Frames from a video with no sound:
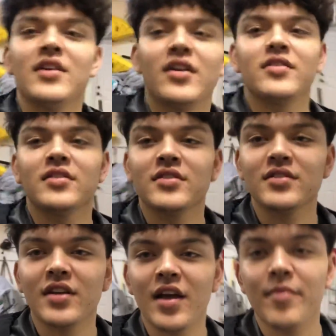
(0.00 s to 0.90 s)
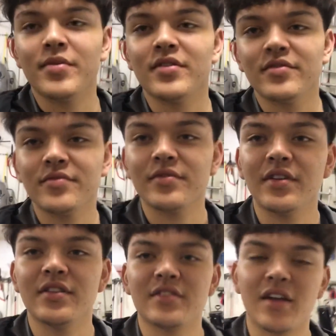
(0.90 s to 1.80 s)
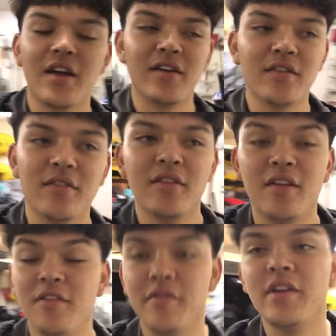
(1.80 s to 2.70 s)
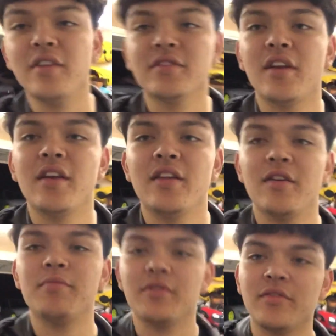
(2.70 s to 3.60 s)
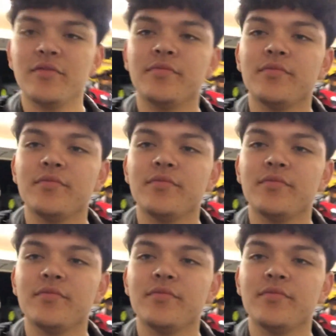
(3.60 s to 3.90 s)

I don't think it's gonna happen because I got another other videos that I need to upload.